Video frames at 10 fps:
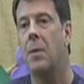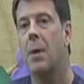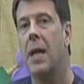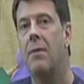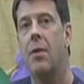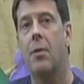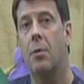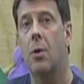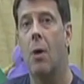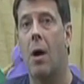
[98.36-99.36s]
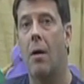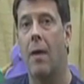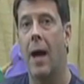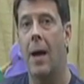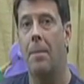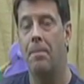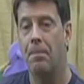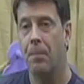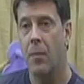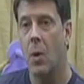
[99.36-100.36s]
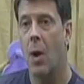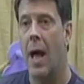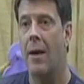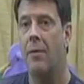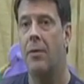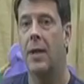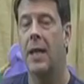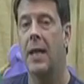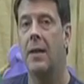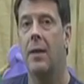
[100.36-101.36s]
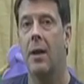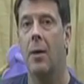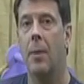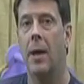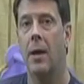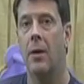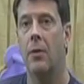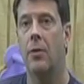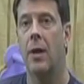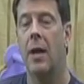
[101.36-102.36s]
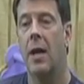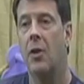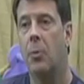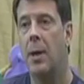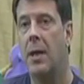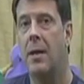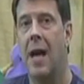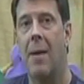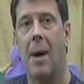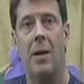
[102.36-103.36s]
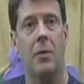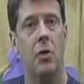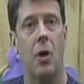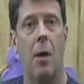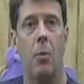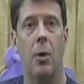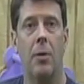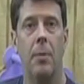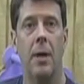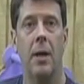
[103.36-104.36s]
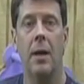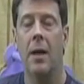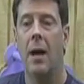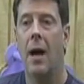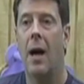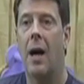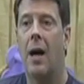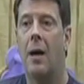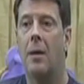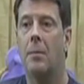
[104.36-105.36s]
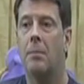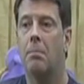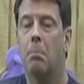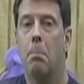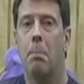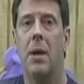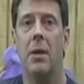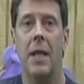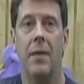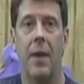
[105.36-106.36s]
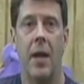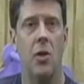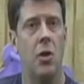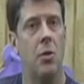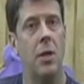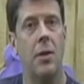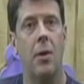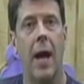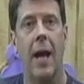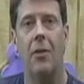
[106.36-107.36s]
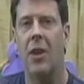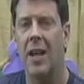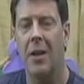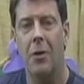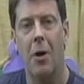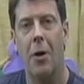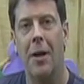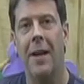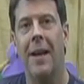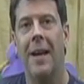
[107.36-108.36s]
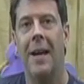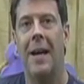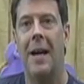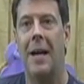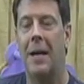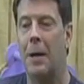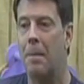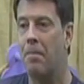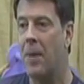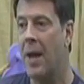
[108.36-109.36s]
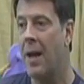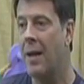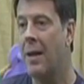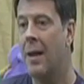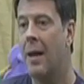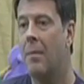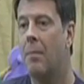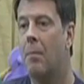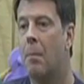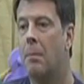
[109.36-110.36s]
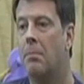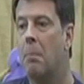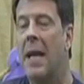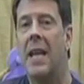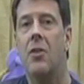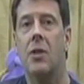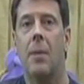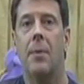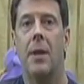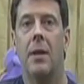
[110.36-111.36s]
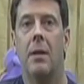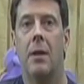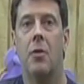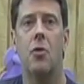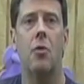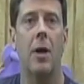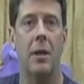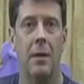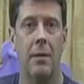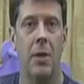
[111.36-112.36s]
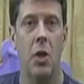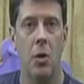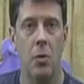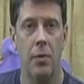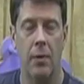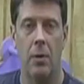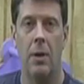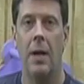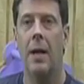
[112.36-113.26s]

But even through all that, what I have seen in them is, in spending time out in the shop with me, building things, using their hands, getting dirty, and making something constructive and useful,